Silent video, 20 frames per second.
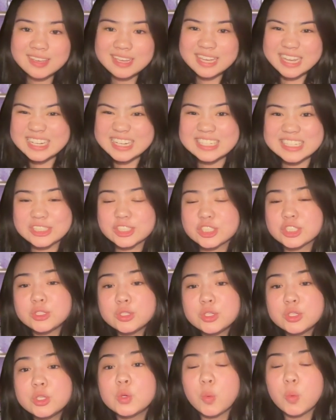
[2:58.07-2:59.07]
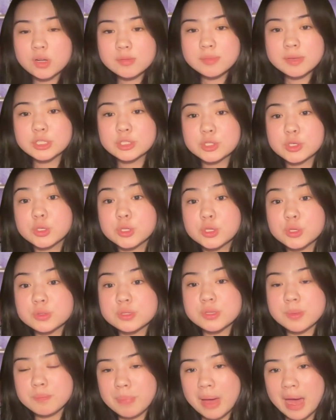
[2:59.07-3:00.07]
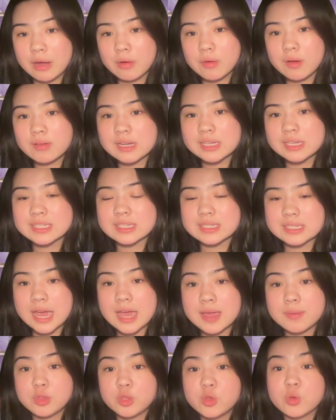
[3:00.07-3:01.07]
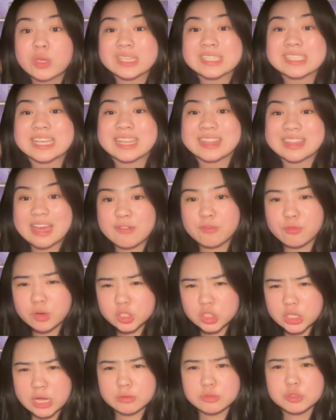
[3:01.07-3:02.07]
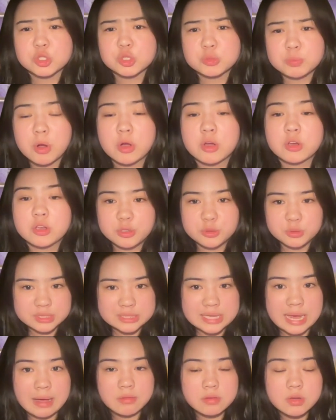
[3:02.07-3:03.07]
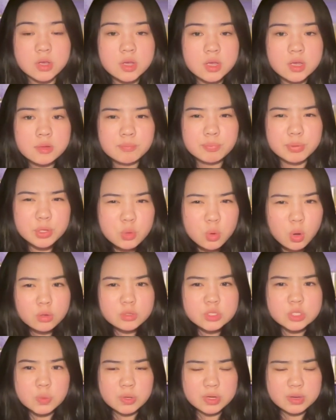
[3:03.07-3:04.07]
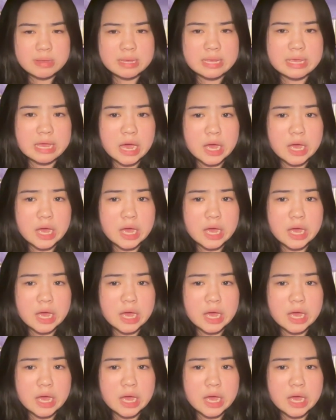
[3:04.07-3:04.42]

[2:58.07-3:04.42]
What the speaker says: In addition, you want to make sure to use the background as the time you get to leverage how smart you sound, but you also want to make it